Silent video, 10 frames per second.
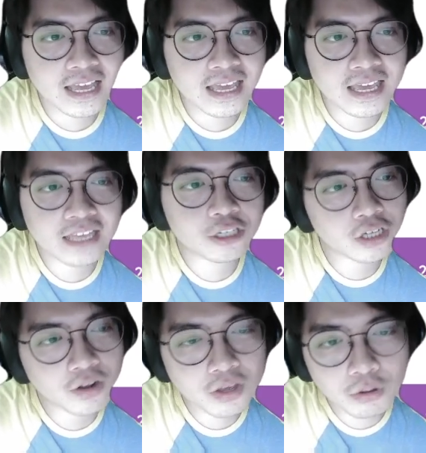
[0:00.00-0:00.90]

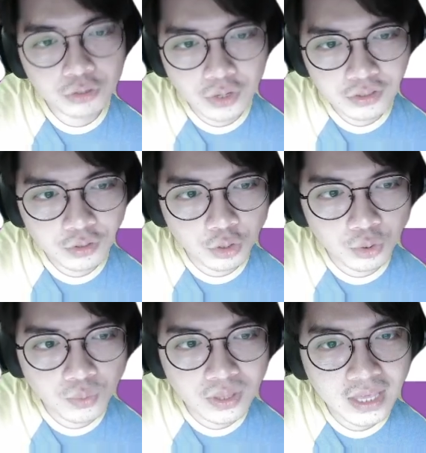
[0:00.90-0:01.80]
Engineering also has to do
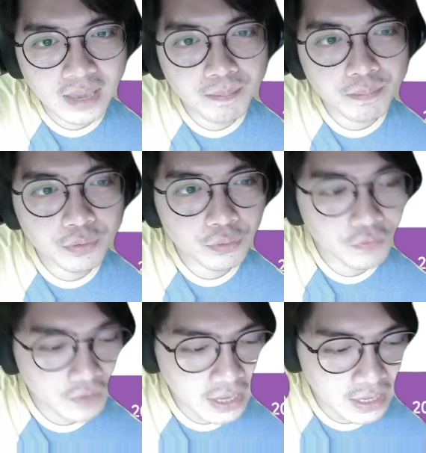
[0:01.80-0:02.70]
with
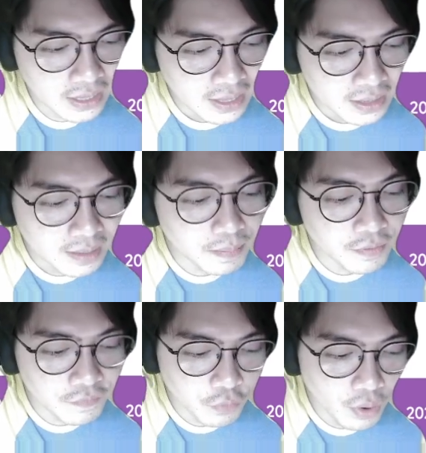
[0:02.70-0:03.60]
improving the
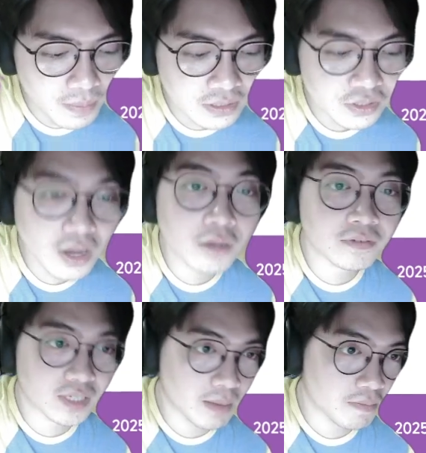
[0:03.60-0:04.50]
performance of
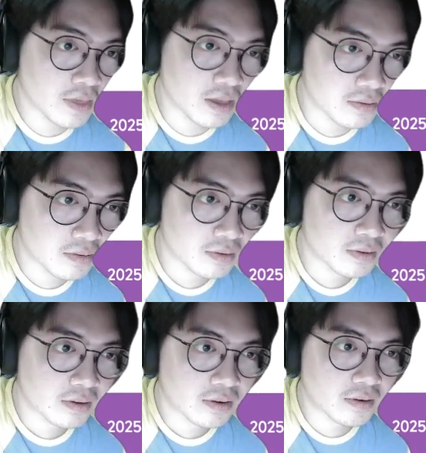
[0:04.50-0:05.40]
something,
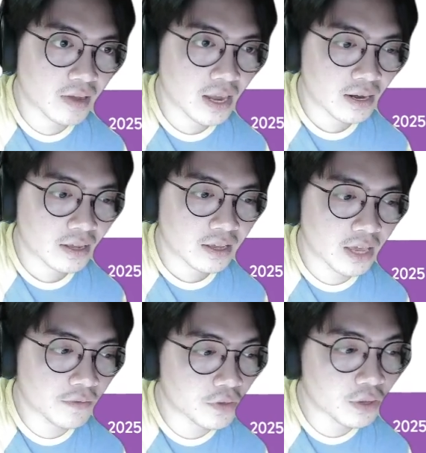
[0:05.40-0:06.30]
right?
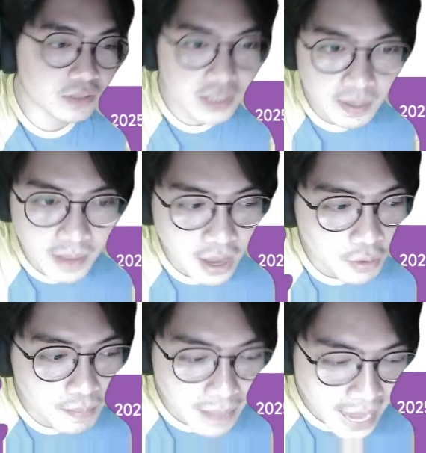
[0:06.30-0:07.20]
If you can somehow
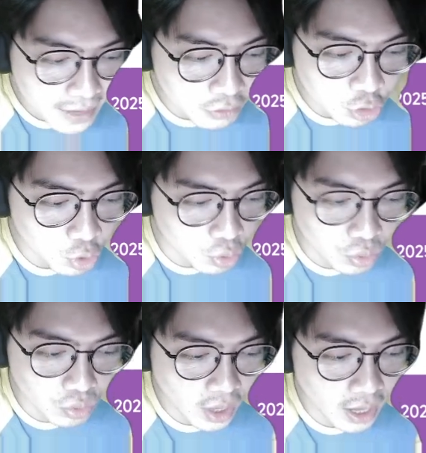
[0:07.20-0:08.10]
manage
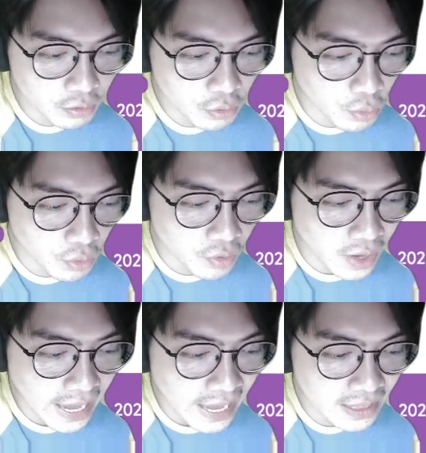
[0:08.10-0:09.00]
to, I don't know,
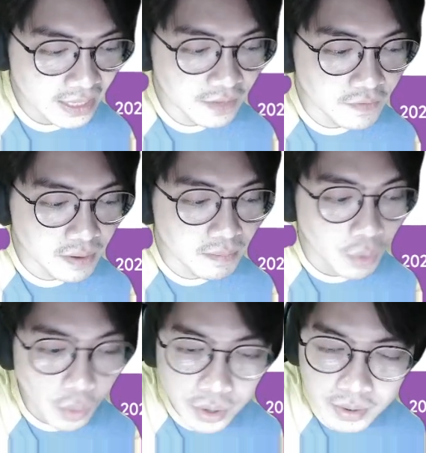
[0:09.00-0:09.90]
create even
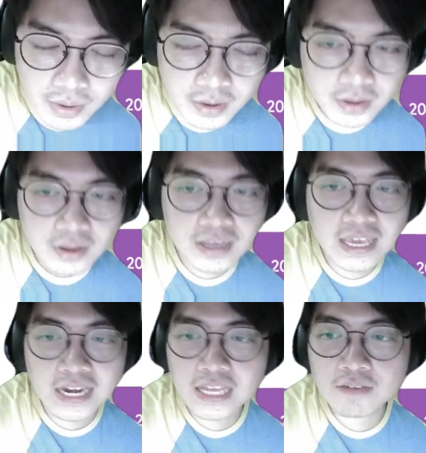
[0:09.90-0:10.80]
more,
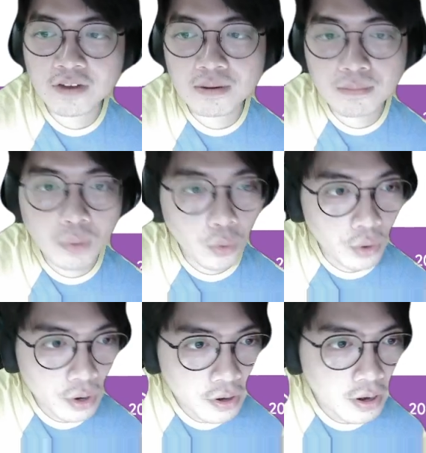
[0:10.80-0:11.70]
get even
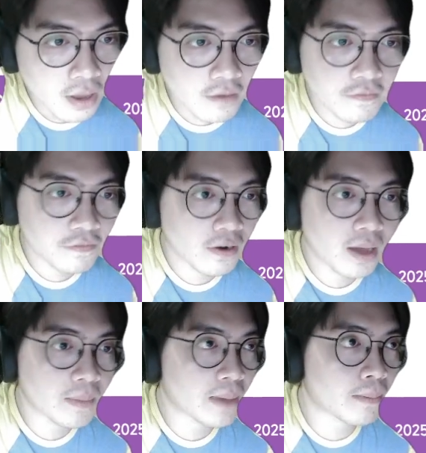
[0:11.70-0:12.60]
more
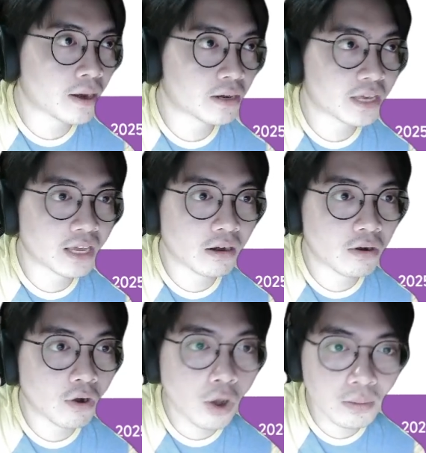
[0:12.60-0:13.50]
from a
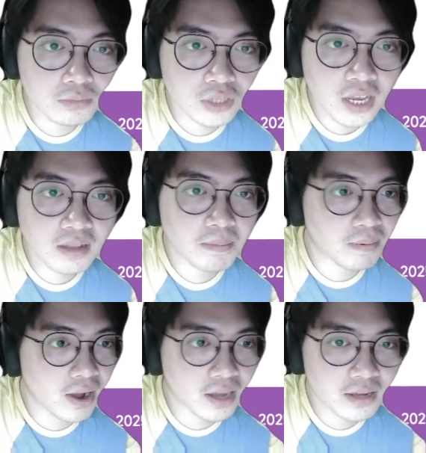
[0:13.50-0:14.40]
particular object,
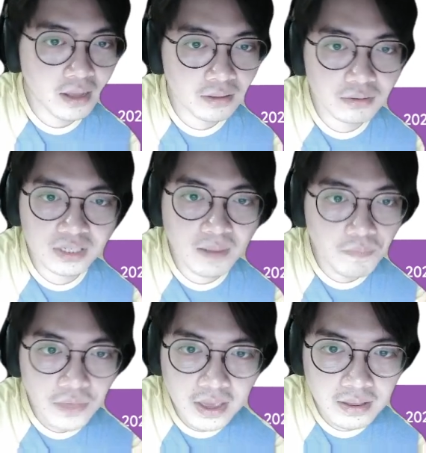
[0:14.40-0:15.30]
product, or something,